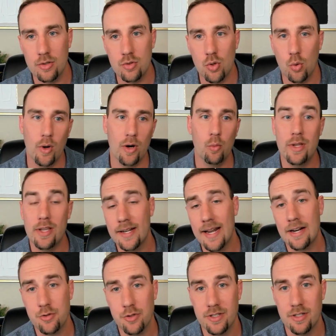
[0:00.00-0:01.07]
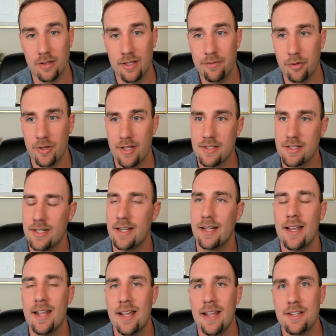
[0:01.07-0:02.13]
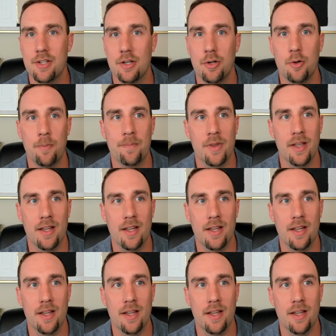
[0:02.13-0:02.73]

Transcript: to where we can actually deliver this? And it so